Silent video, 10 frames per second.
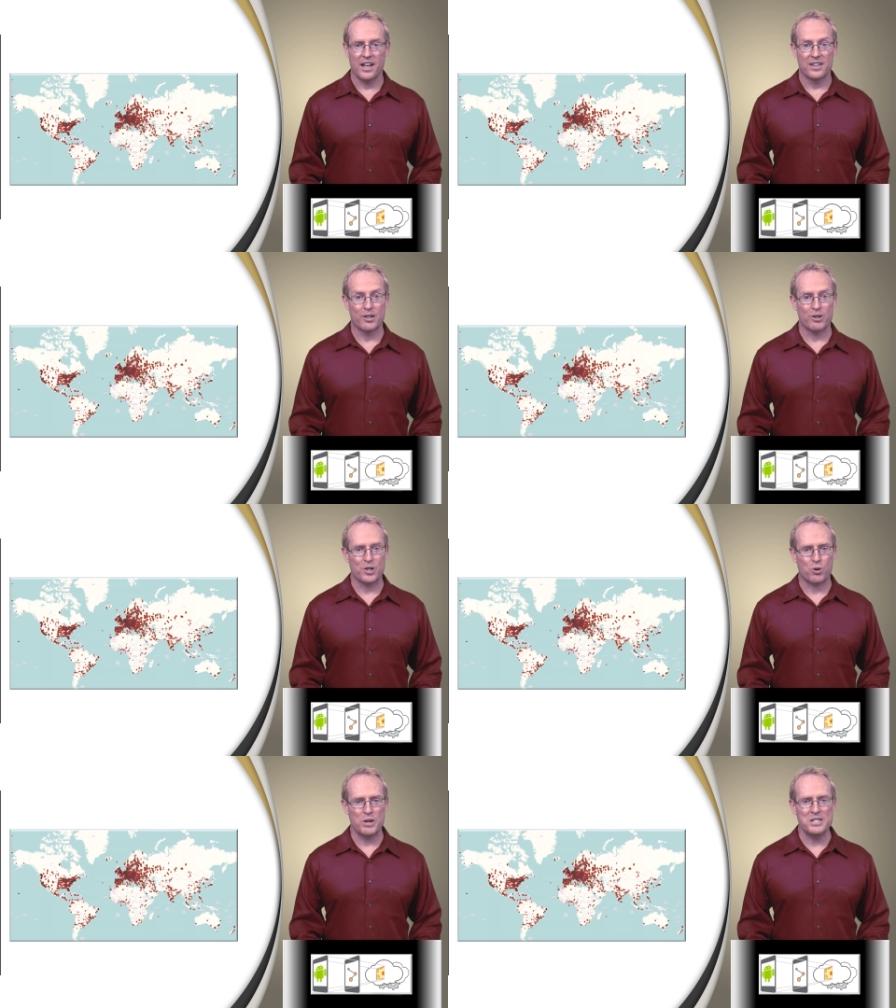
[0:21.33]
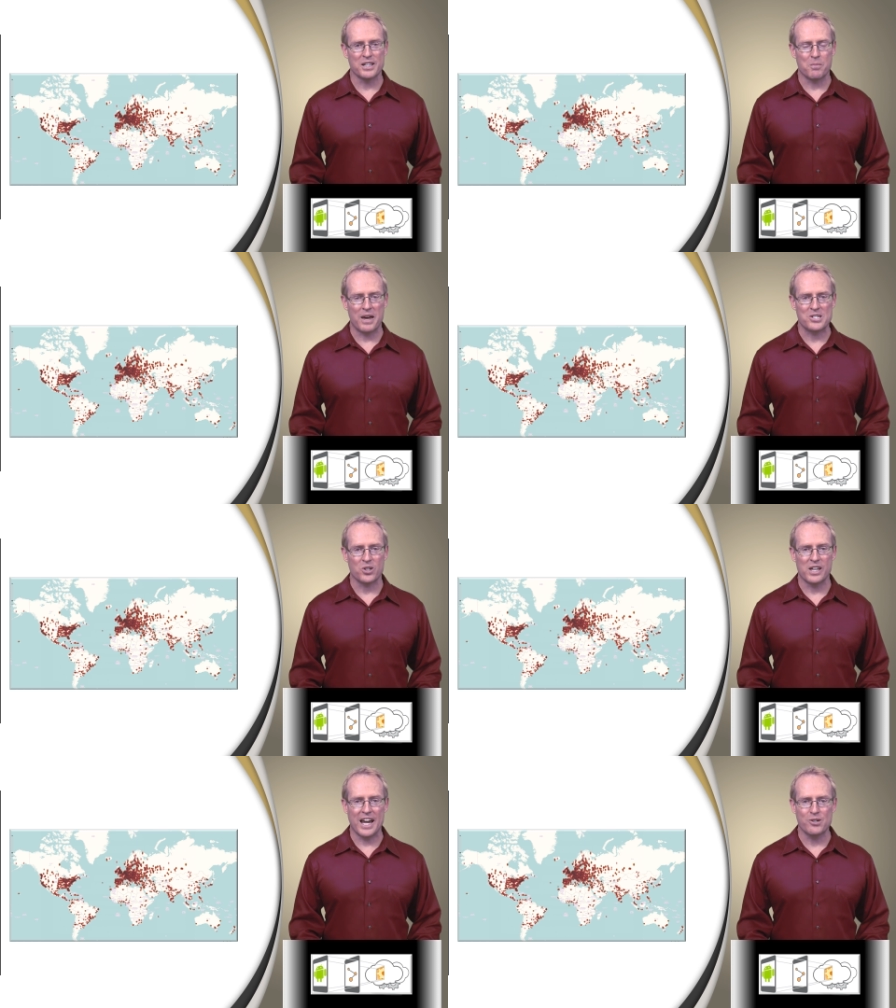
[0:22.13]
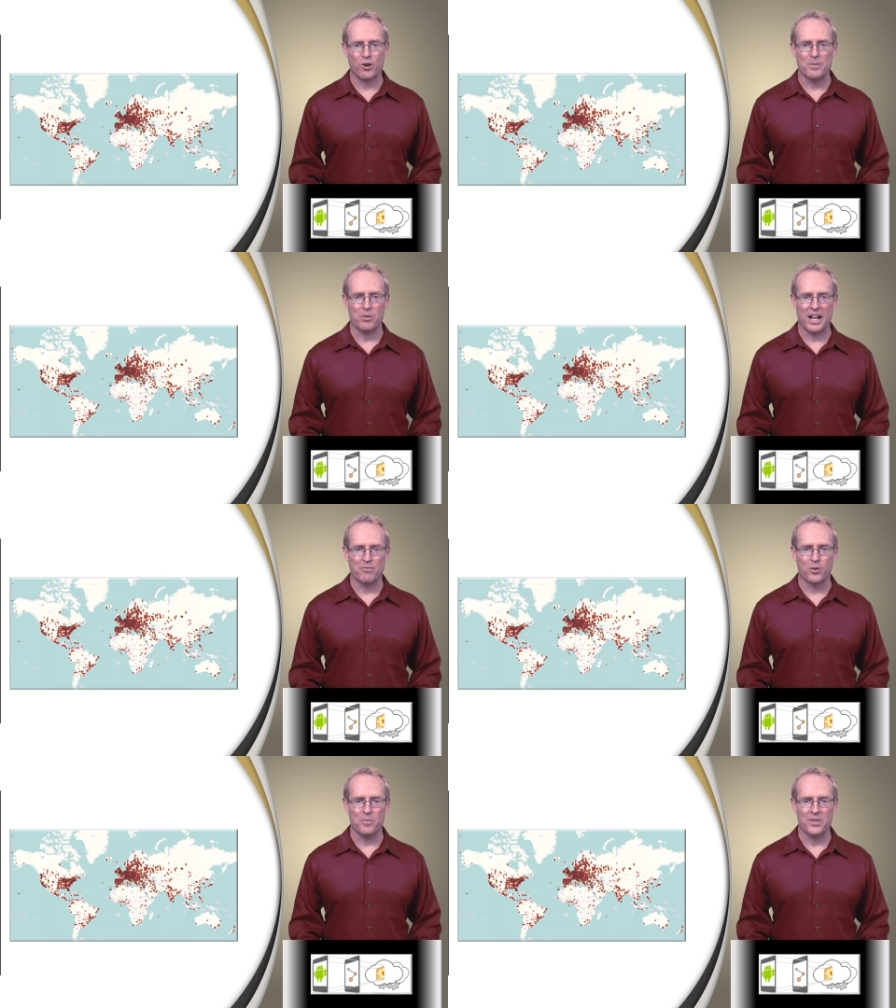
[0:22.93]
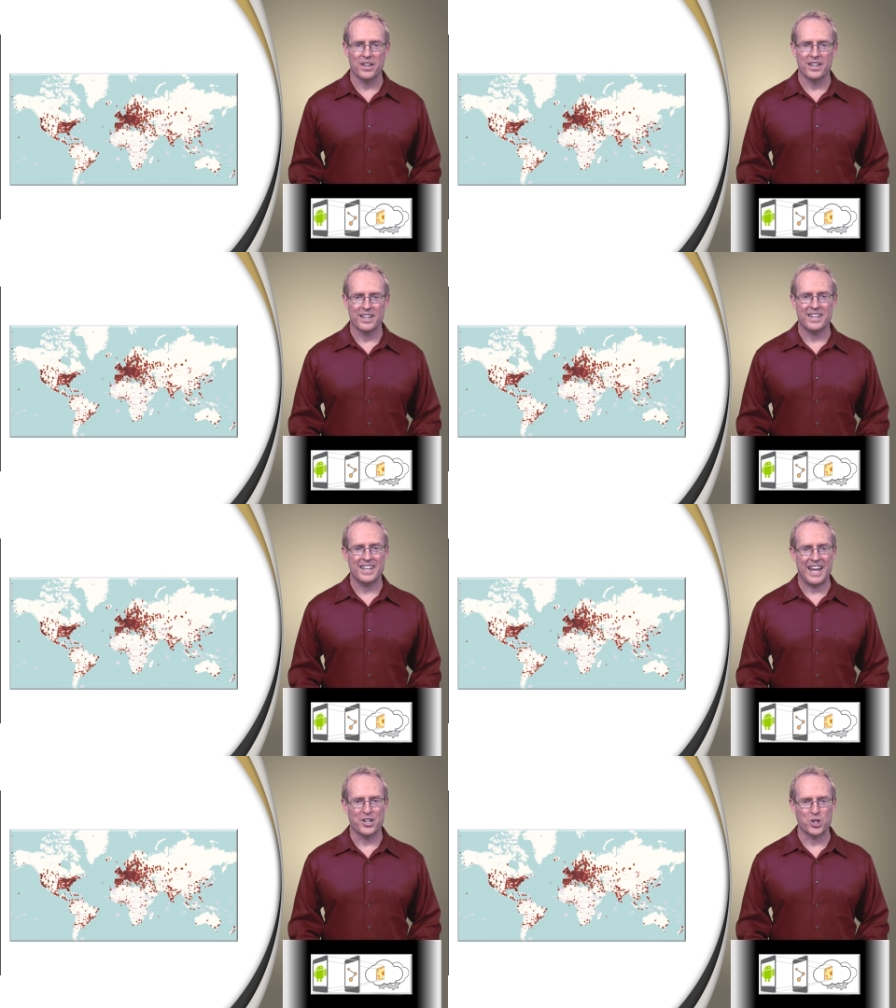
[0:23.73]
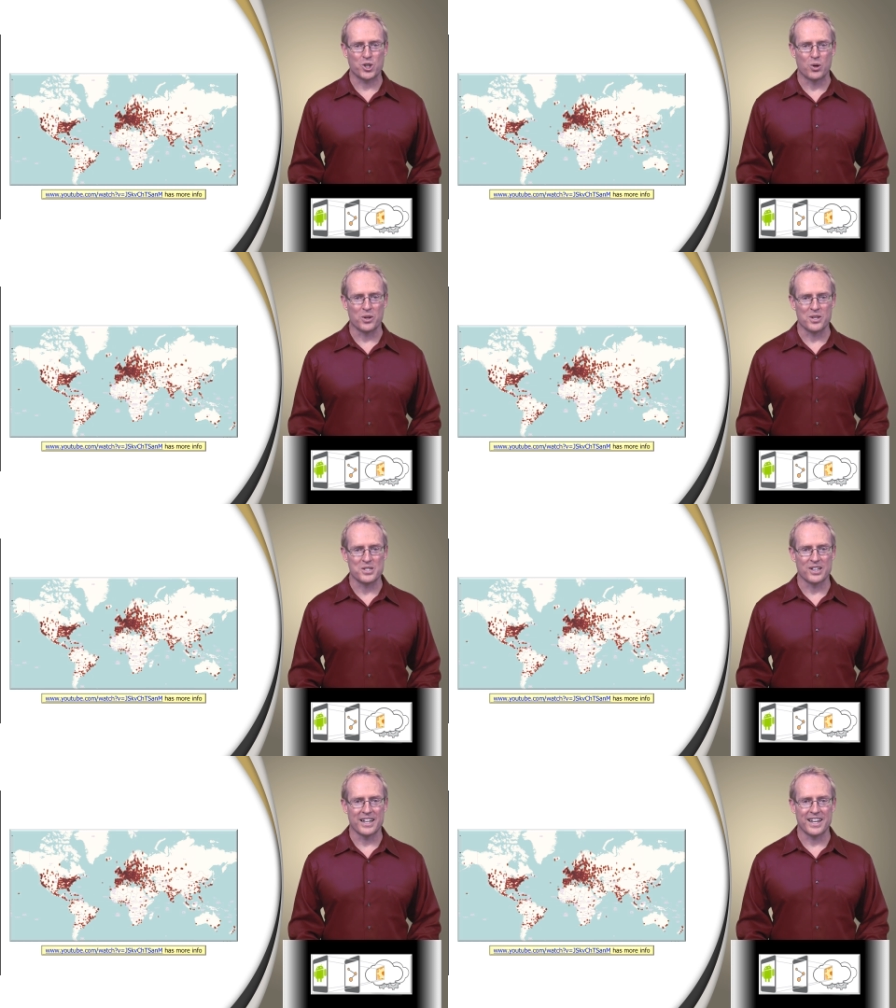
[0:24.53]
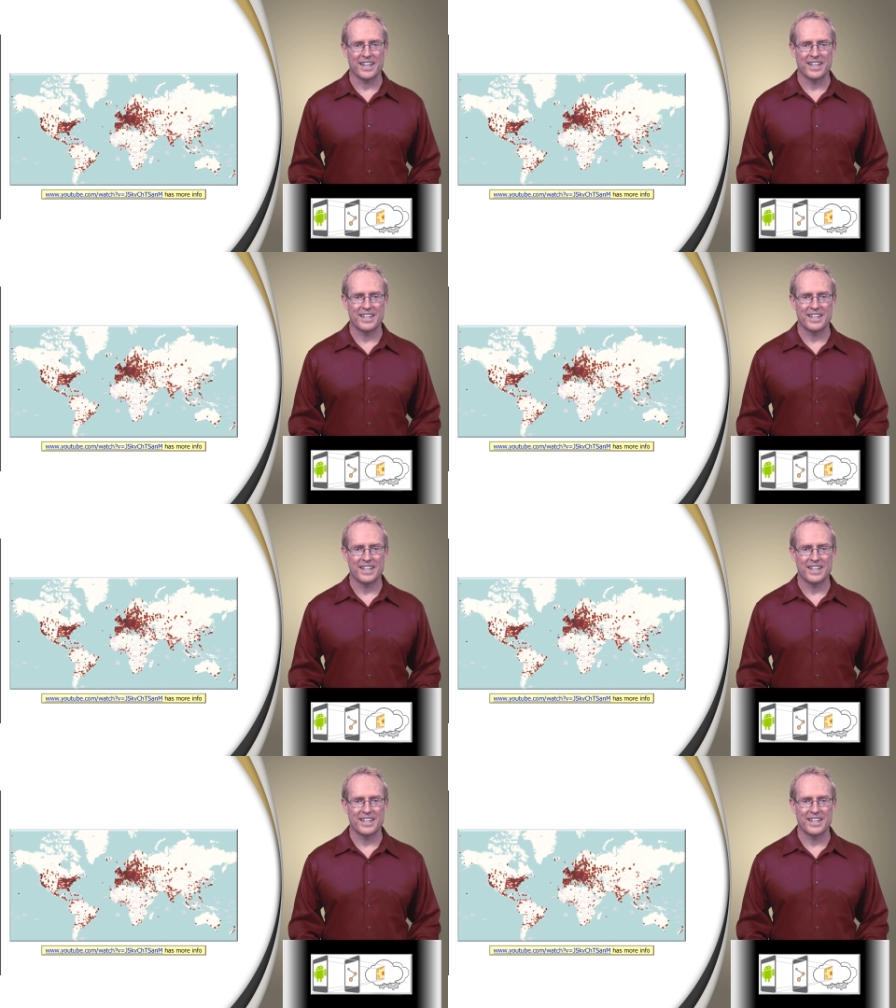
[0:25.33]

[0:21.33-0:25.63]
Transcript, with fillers: that are increasingly based on the Android platform, as shown at this link.